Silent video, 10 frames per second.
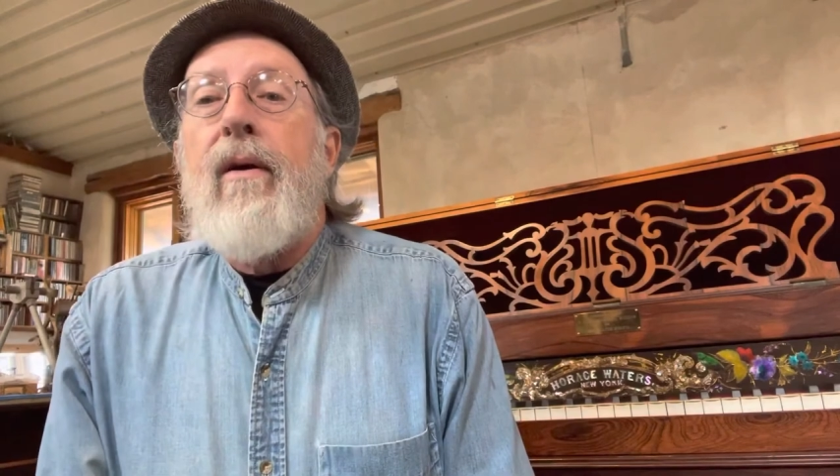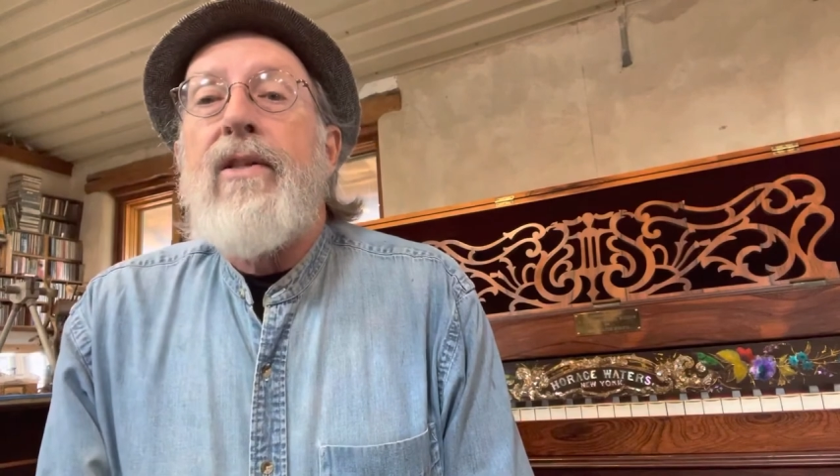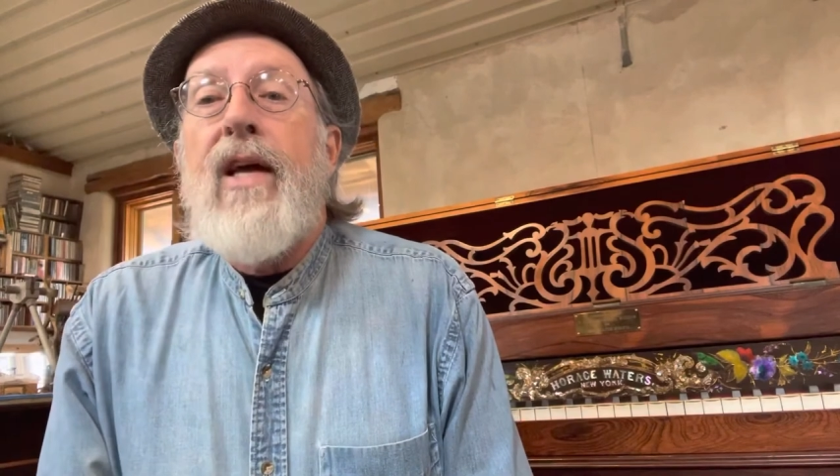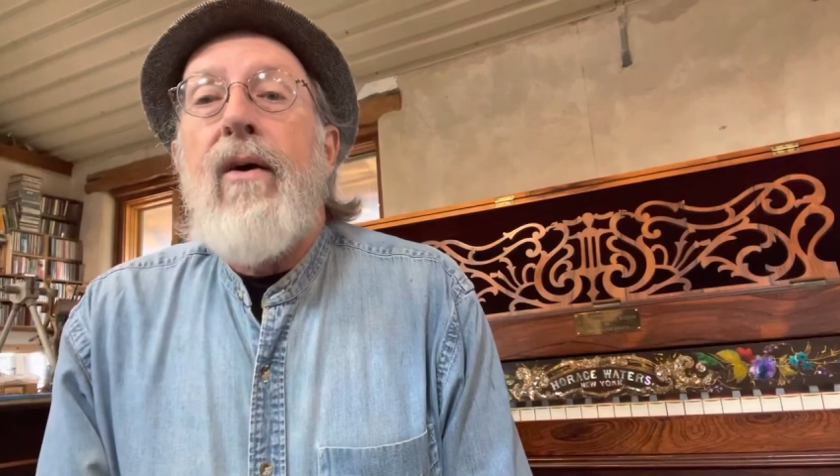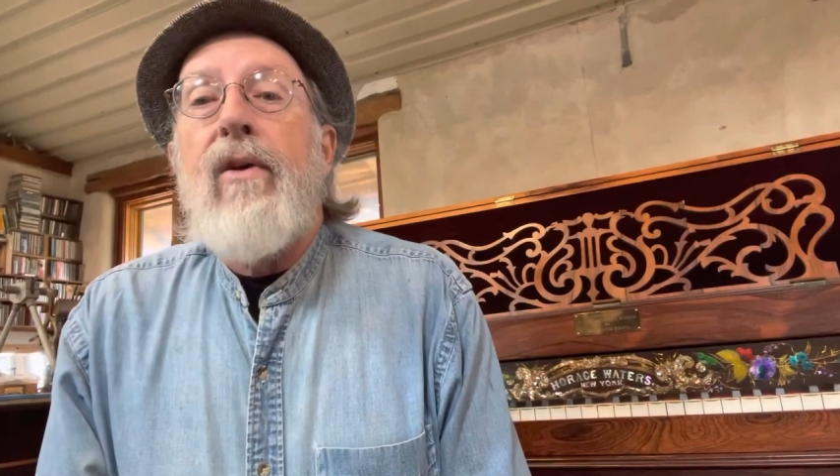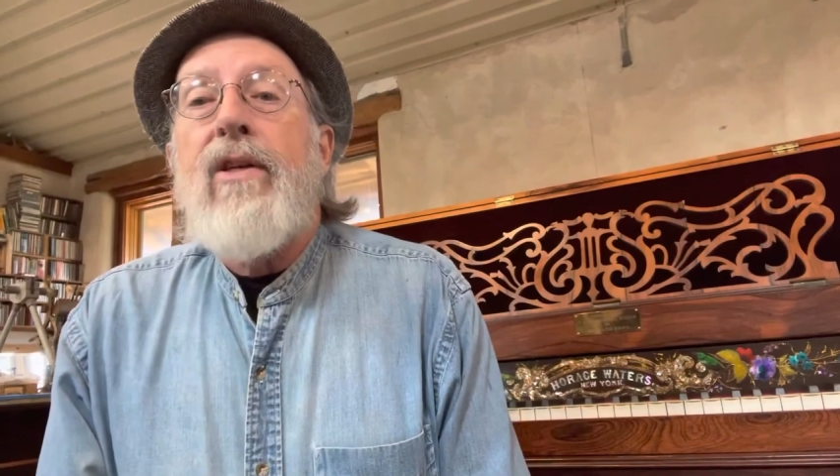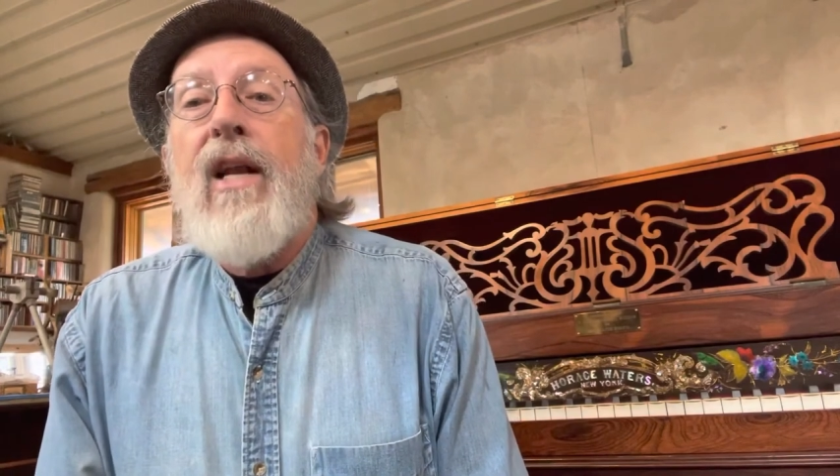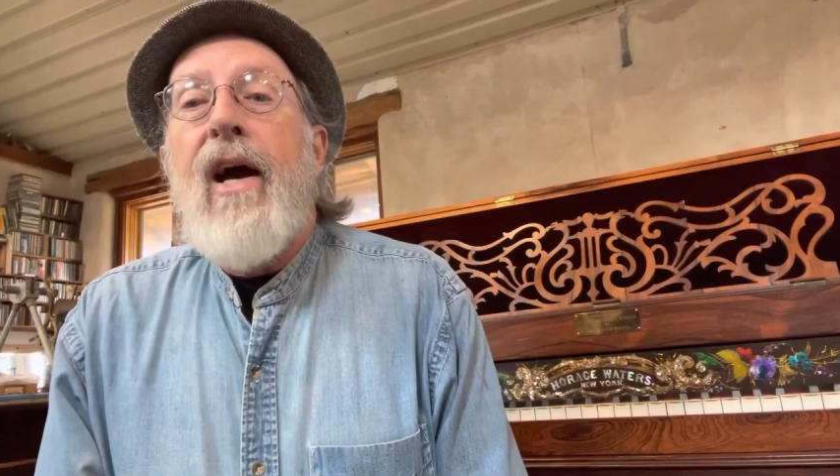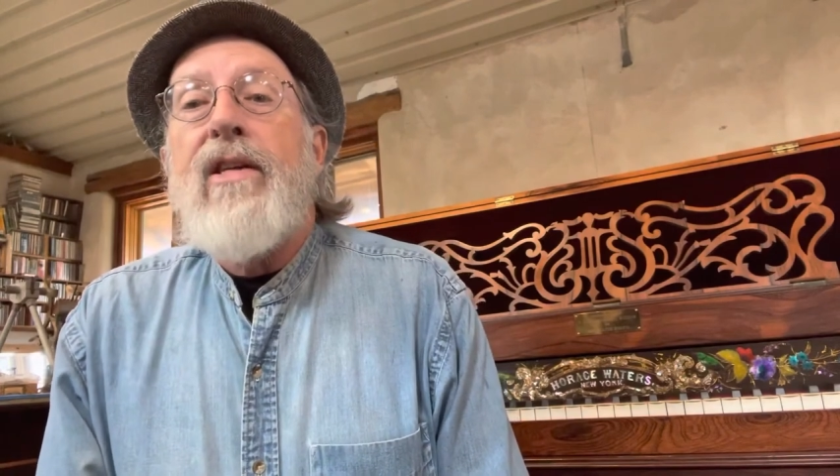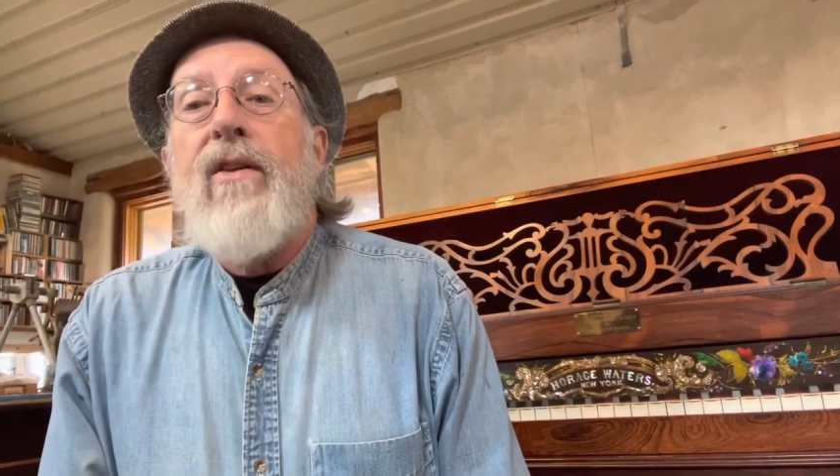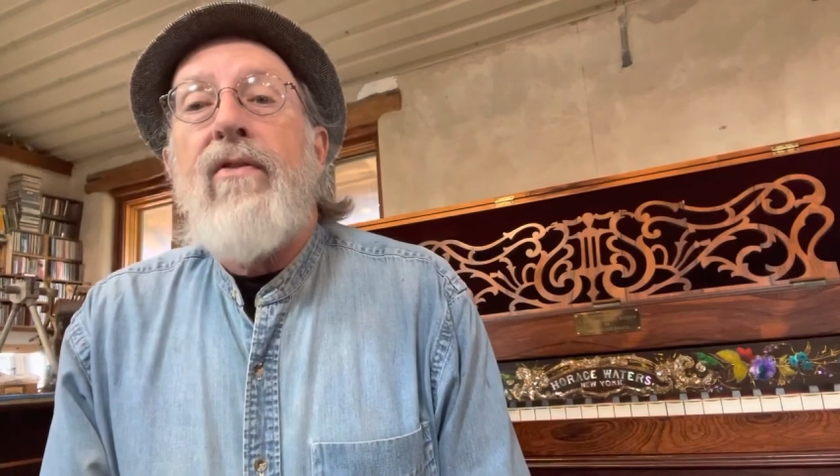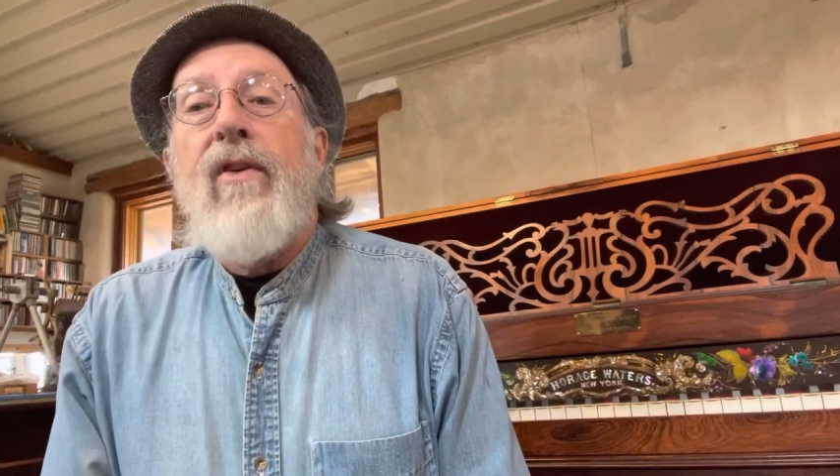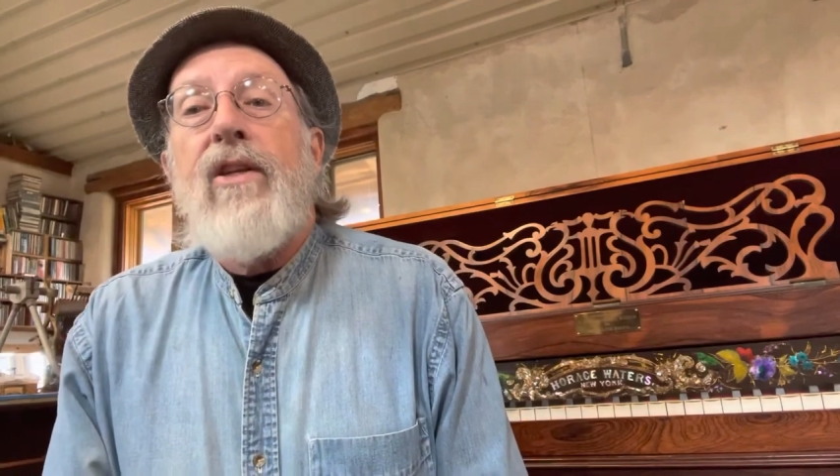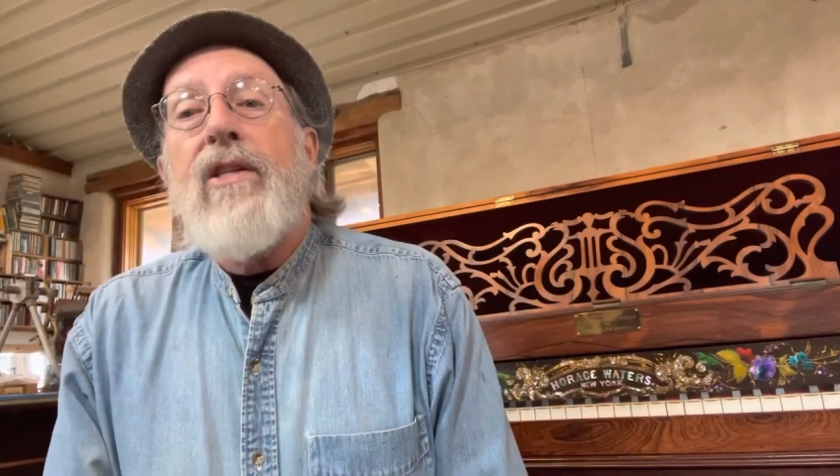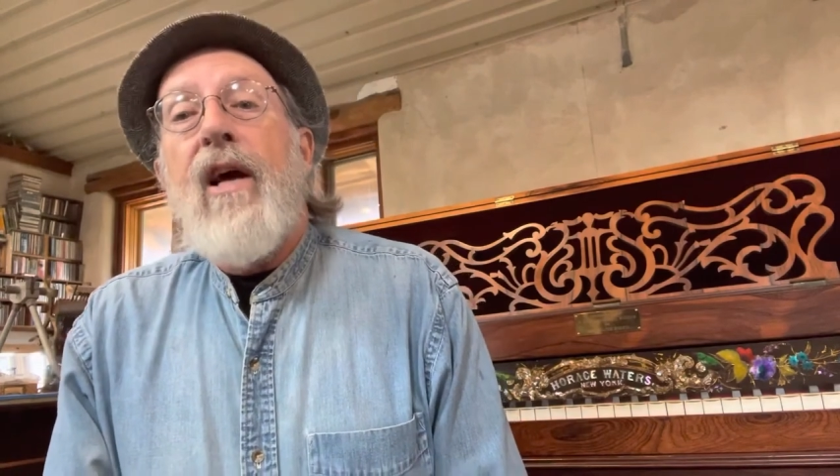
sound as nice and feel as